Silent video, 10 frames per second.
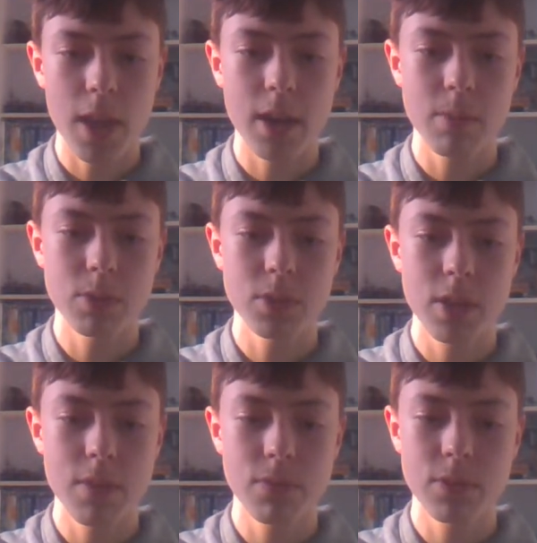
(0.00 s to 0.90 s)
And it was,
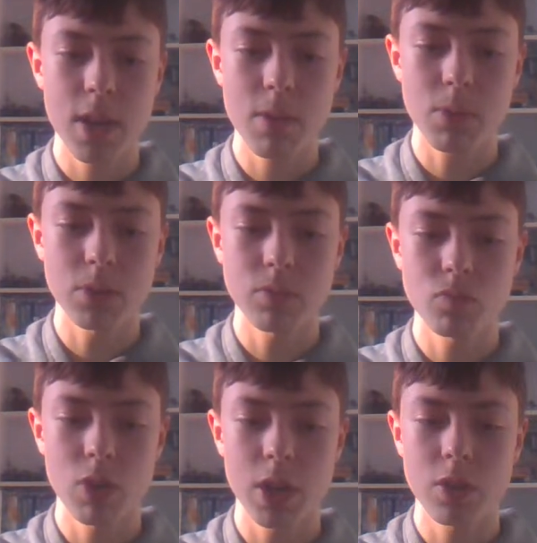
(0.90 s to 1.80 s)
if anyone
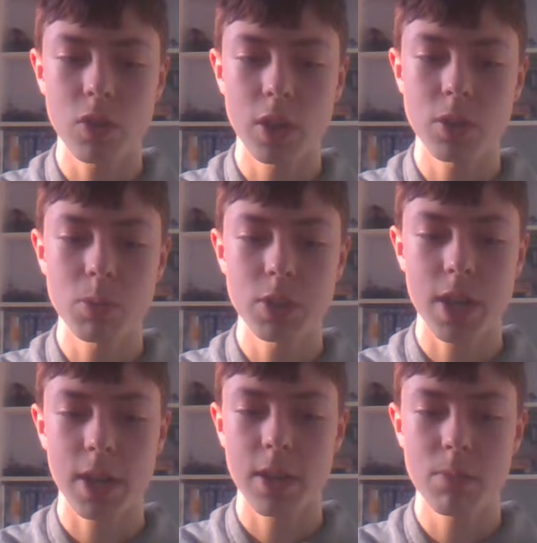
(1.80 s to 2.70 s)
really tried to
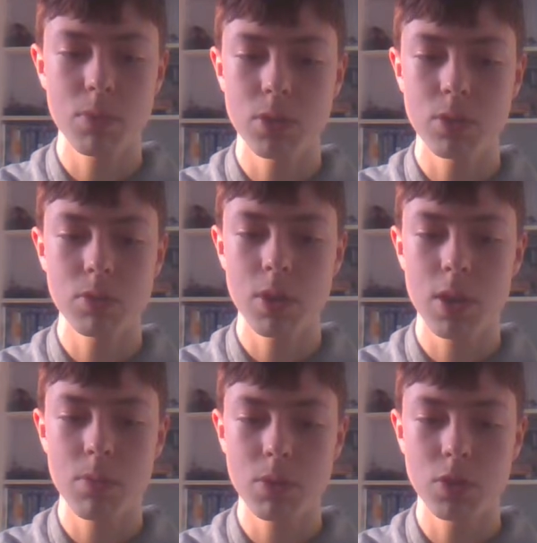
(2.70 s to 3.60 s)
attack,
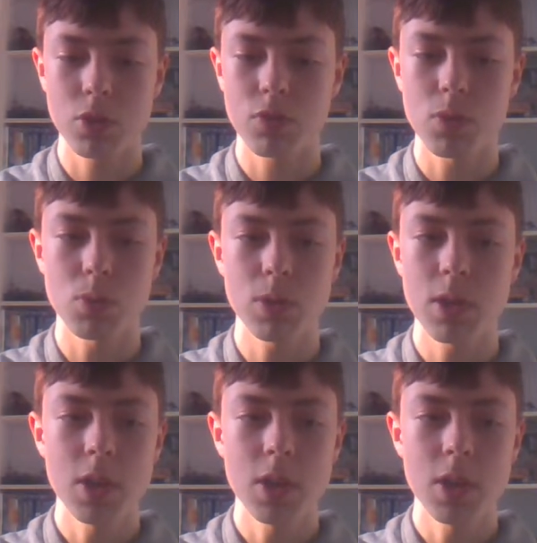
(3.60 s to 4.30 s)
it would just fall.